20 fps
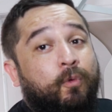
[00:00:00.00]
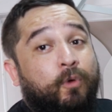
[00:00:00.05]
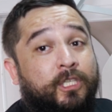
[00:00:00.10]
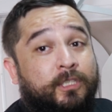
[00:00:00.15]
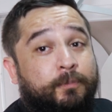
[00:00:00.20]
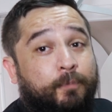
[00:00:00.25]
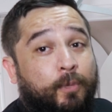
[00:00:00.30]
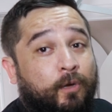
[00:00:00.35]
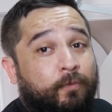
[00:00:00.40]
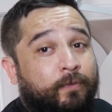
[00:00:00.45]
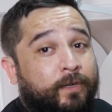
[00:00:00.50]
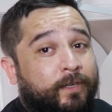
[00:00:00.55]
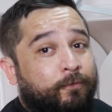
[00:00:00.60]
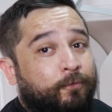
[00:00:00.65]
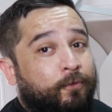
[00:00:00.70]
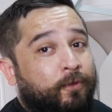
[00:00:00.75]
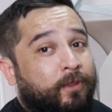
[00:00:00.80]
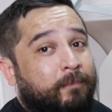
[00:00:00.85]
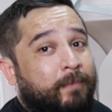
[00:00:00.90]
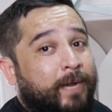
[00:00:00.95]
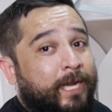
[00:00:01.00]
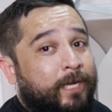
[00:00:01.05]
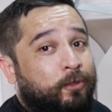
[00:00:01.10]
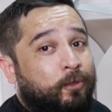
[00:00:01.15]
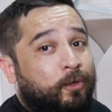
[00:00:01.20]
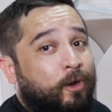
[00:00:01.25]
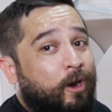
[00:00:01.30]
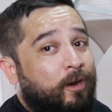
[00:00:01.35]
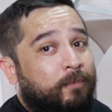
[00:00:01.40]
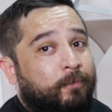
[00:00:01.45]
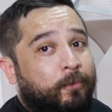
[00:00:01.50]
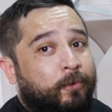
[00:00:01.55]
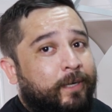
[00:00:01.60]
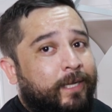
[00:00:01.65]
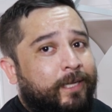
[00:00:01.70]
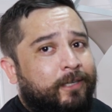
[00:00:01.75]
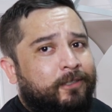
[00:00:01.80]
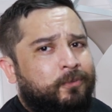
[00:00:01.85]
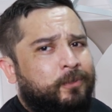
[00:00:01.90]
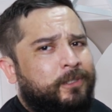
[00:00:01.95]
works perfect for the Michael cardboard
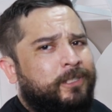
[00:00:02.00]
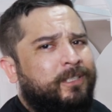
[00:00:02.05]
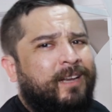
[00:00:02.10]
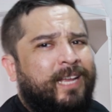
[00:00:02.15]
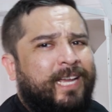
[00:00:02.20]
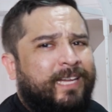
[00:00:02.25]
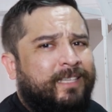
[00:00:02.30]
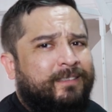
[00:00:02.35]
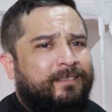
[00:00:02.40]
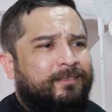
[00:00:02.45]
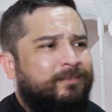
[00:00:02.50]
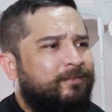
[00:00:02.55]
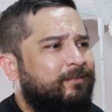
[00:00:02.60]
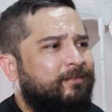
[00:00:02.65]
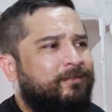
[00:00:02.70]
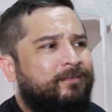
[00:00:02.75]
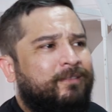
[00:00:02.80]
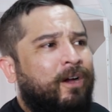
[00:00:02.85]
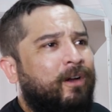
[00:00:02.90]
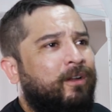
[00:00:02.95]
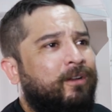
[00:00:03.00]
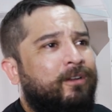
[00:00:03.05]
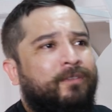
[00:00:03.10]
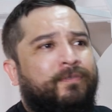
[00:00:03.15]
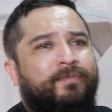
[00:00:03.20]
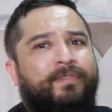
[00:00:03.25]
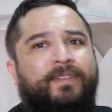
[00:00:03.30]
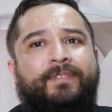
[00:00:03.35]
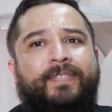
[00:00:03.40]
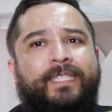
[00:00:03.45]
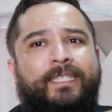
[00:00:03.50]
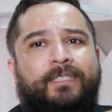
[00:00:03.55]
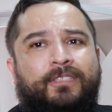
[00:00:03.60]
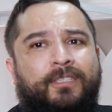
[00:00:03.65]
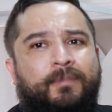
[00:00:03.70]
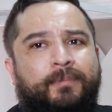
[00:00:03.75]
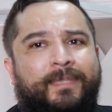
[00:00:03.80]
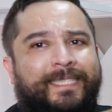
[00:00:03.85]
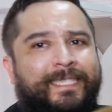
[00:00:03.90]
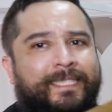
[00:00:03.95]
letters, which are like a dollar fifty or
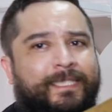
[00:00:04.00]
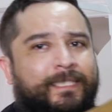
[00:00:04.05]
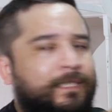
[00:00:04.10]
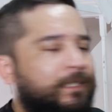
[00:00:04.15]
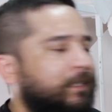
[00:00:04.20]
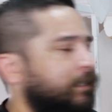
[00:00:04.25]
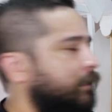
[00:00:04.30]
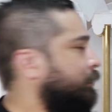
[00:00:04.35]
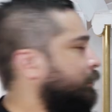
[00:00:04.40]
something each.